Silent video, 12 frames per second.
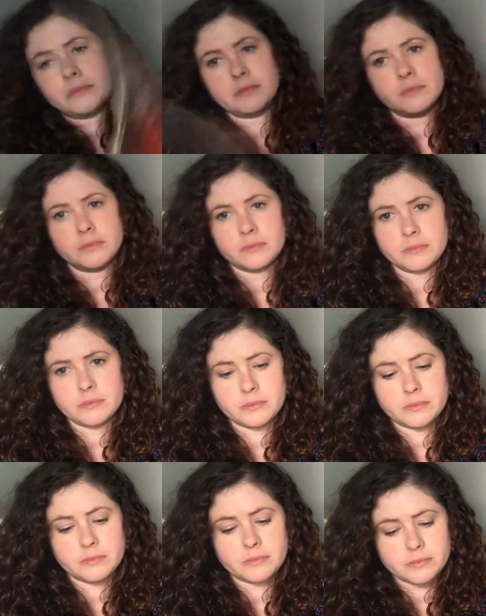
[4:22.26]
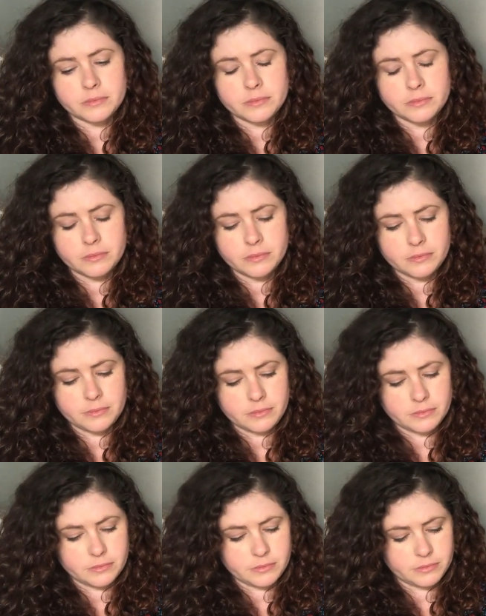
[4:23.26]

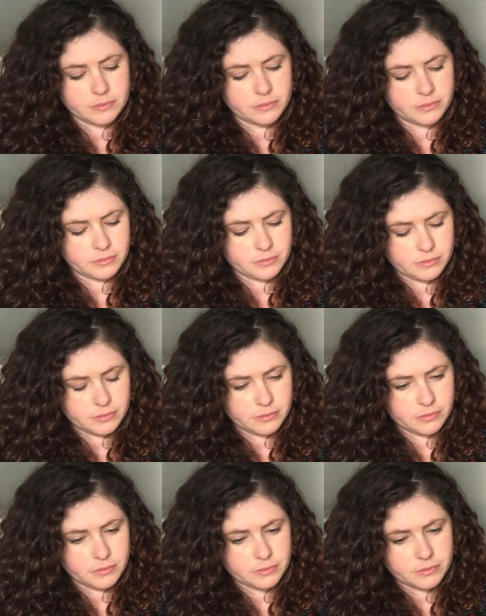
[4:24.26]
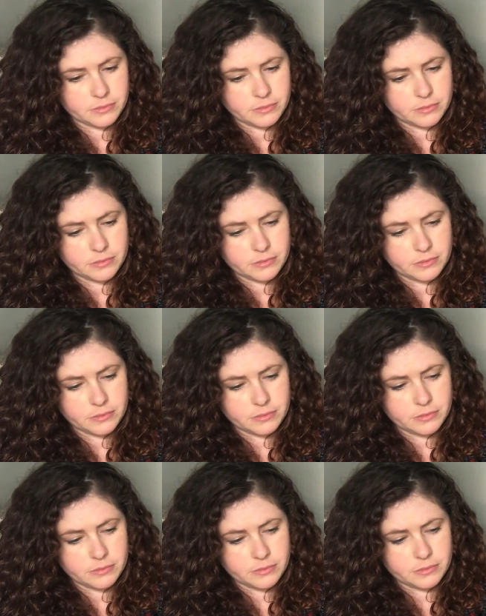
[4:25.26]

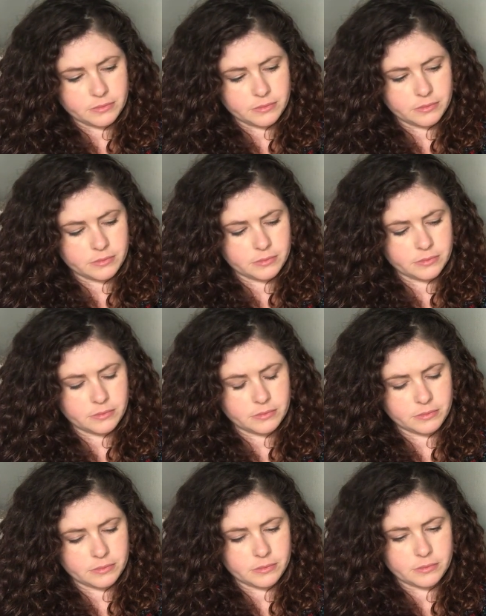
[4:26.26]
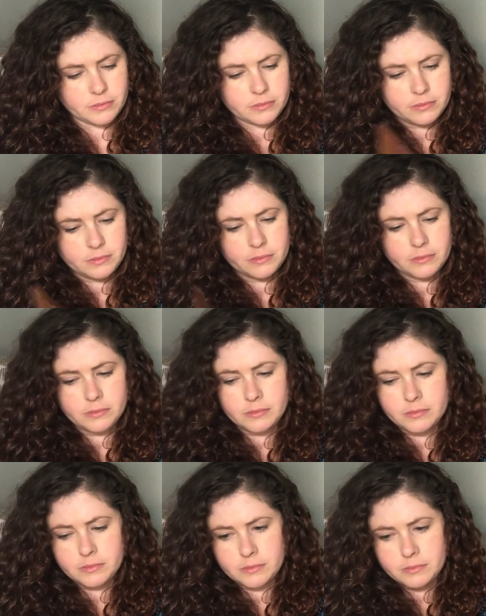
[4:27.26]

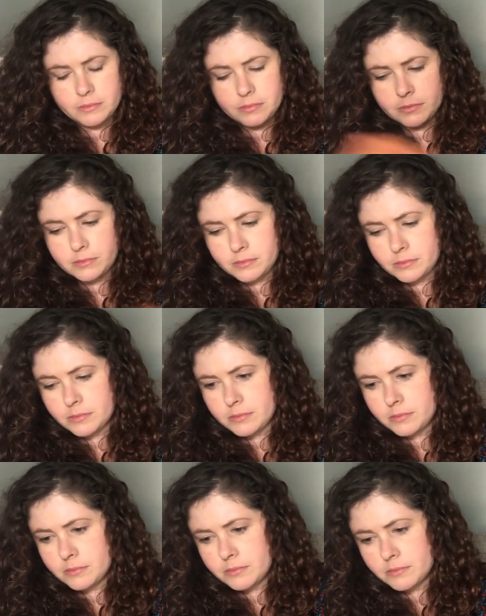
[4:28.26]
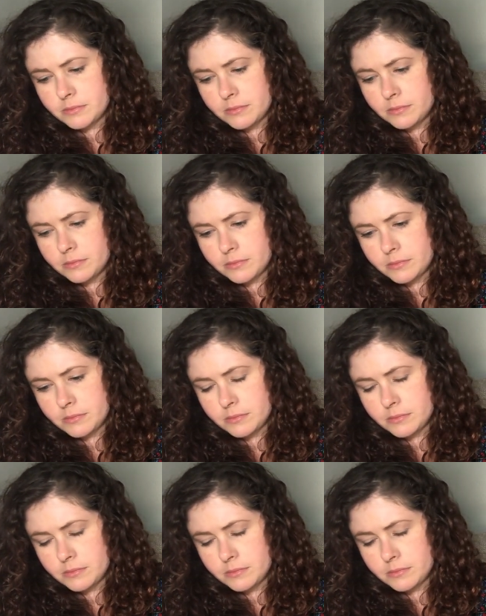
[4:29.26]
Nothing is said.